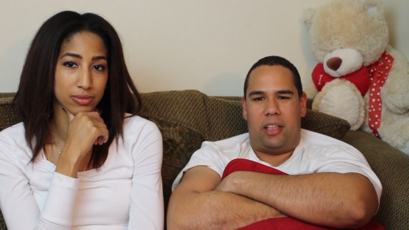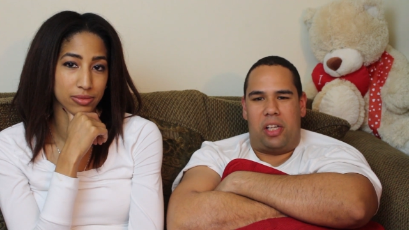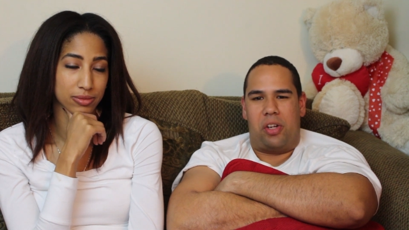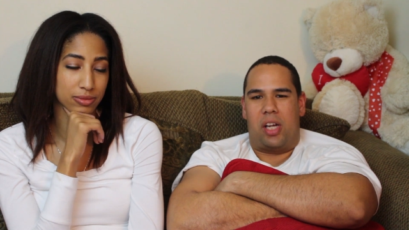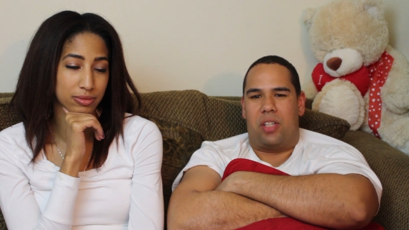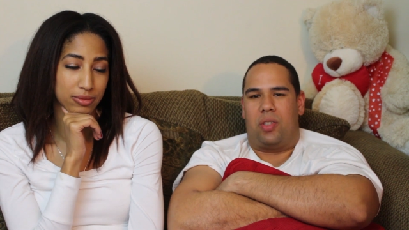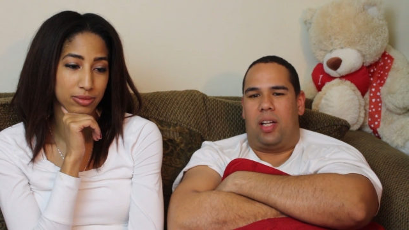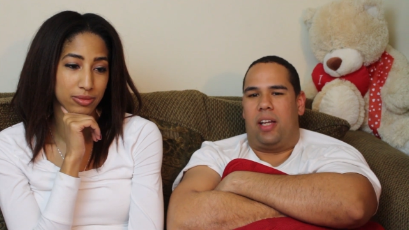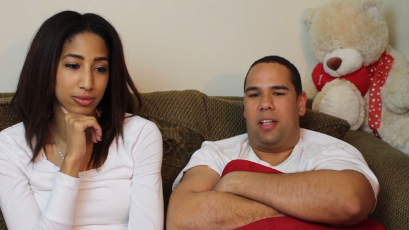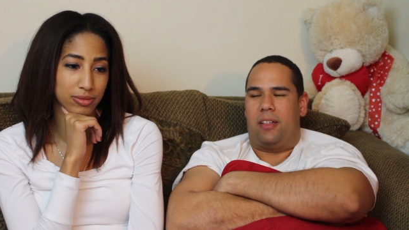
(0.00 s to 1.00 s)
Speaker 1: I think you guys will
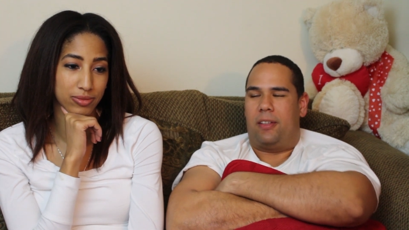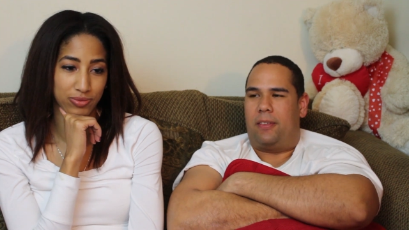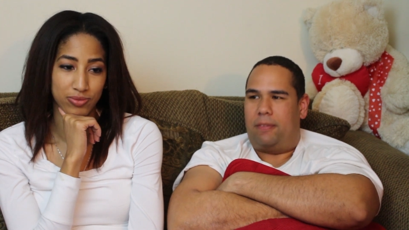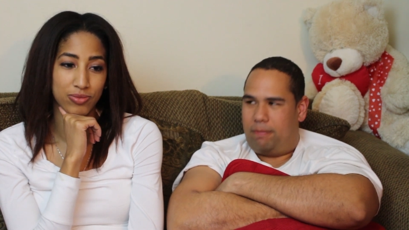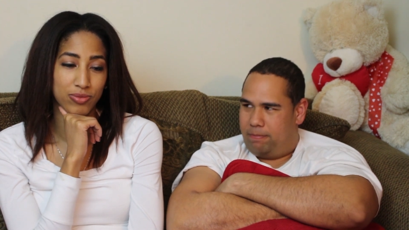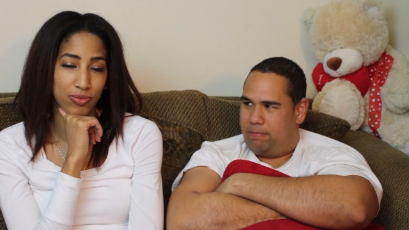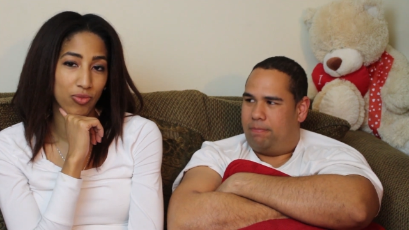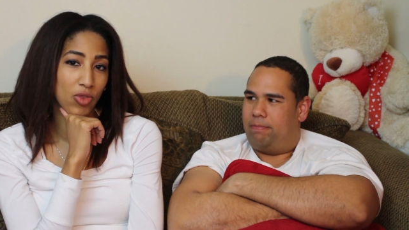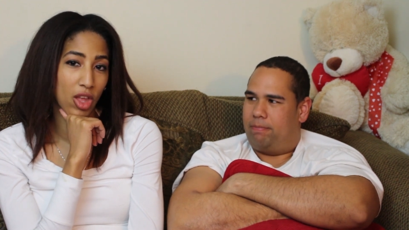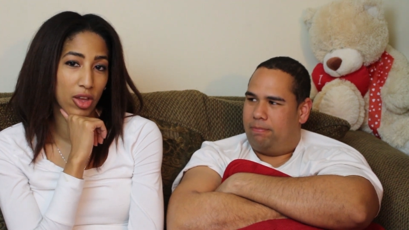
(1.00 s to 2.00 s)
like it.
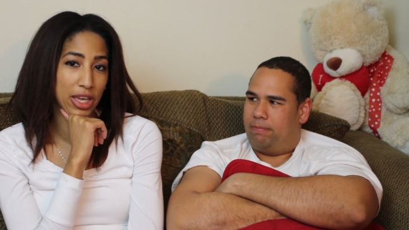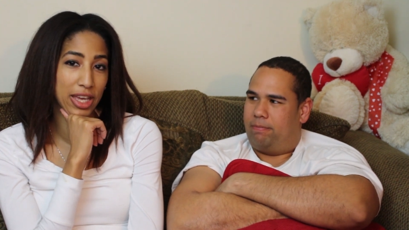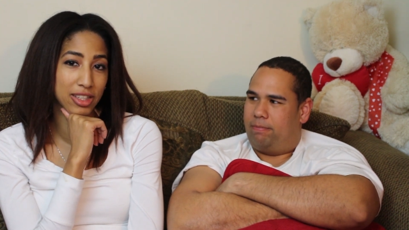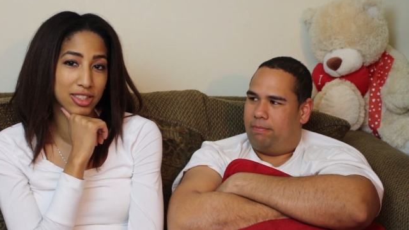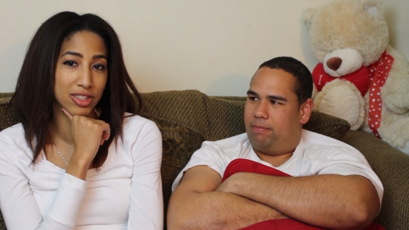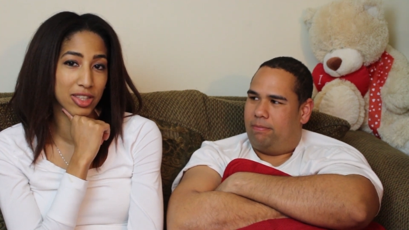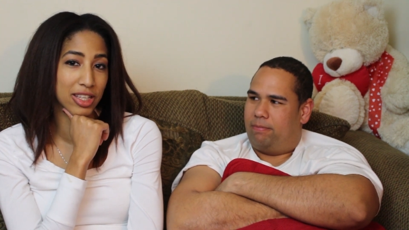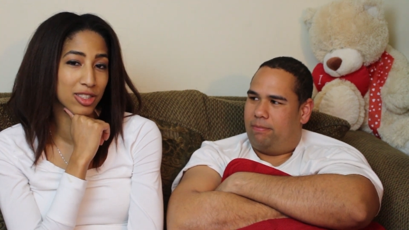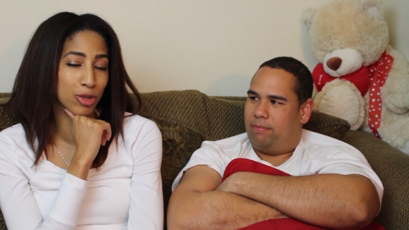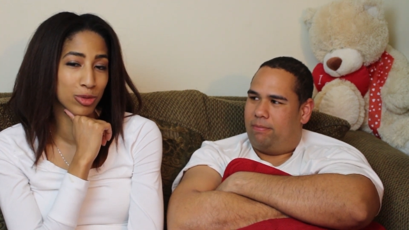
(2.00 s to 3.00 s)
Speaker 2: Okay, so
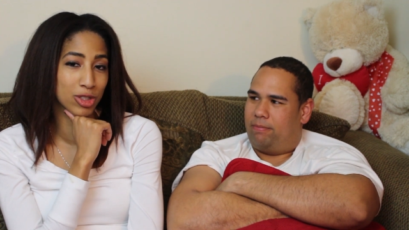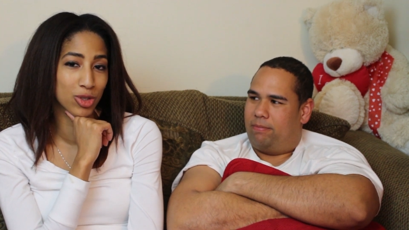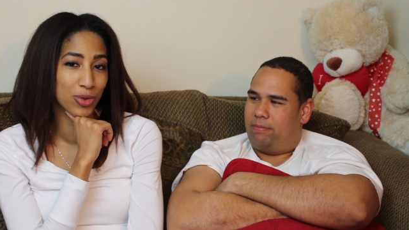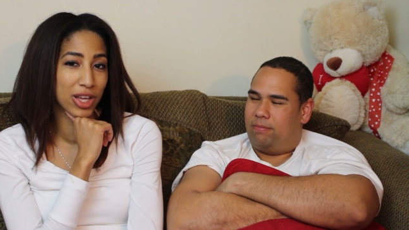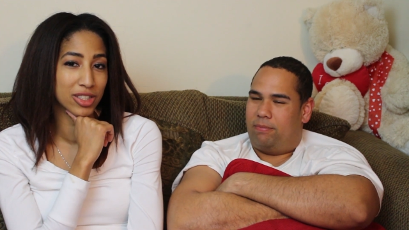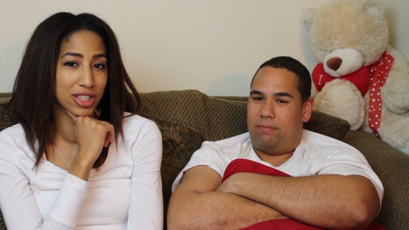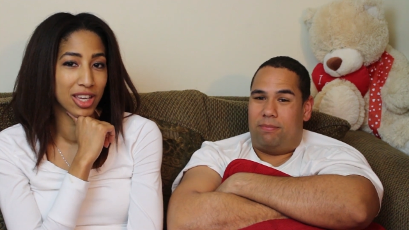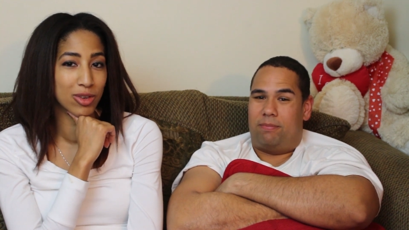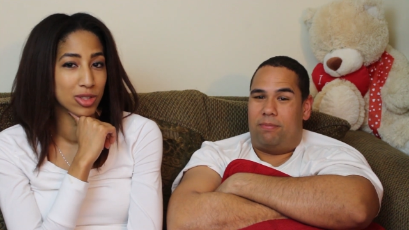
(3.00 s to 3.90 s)
thanks so much for watching and